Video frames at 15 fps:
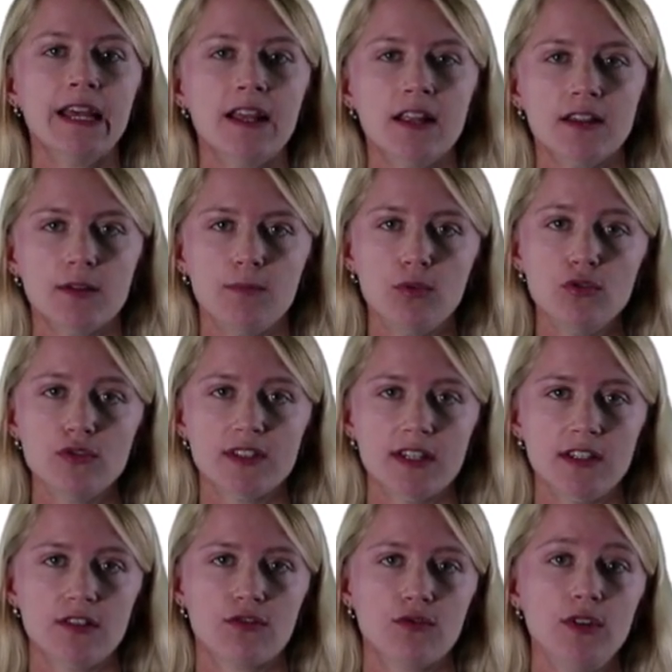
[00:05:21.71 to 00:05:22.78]
The blue
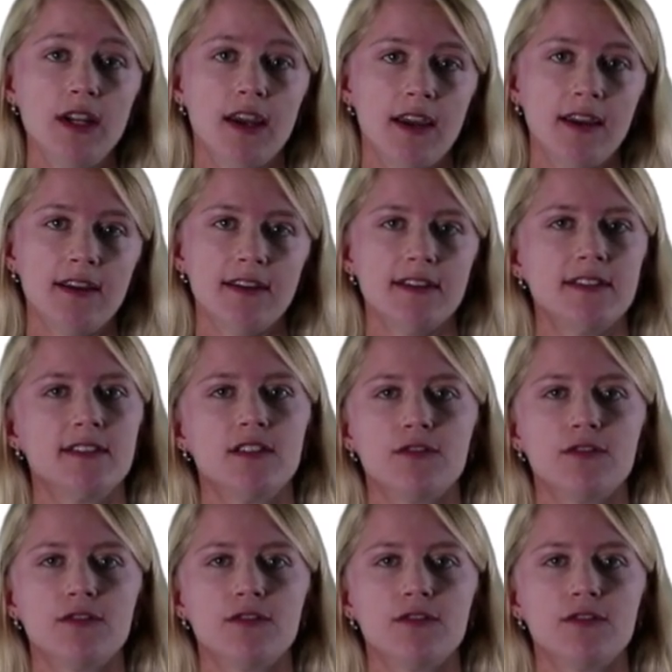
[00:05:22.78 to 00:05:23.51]
size 3A is the